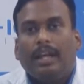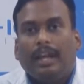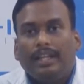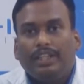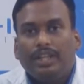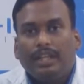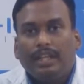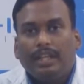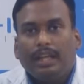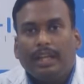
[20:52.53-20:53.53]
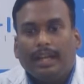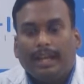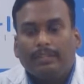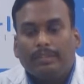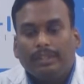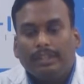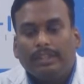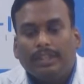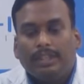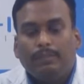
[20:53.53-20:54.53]
Additionally, a
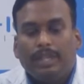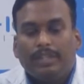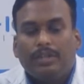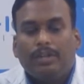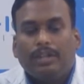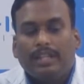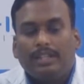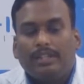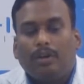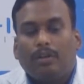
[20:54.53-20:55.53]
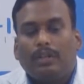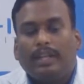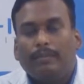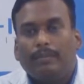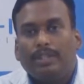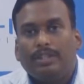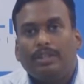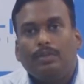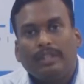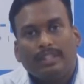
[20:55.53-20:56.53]
diagnosis is based on tests doctor
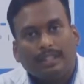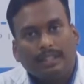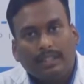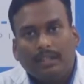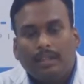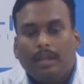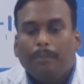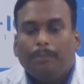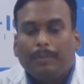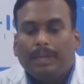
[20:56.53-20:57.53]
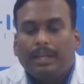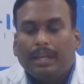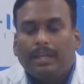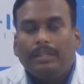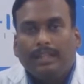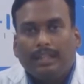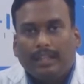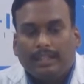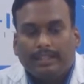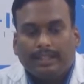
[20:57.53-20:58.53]
administered to assess the memory and
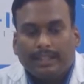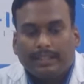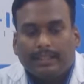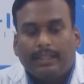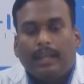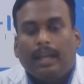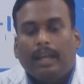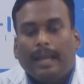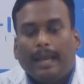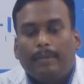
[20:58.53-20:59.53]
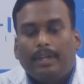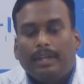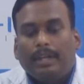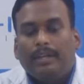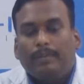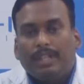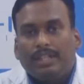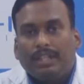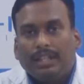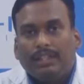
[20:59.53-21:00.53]
thinking skills. Laboratory and
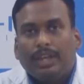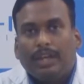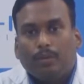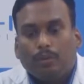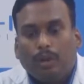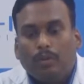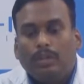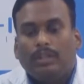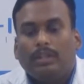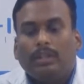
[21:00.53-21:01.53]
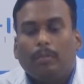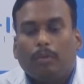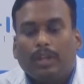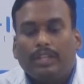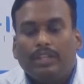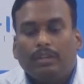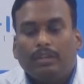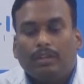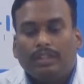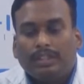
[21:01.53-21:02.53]
imaging tests can rule out potential
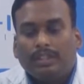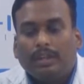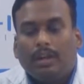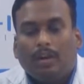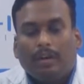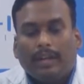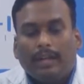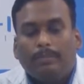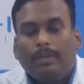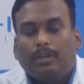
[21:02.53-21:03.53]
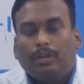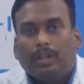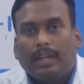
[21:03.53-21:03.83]
causes or help the doctor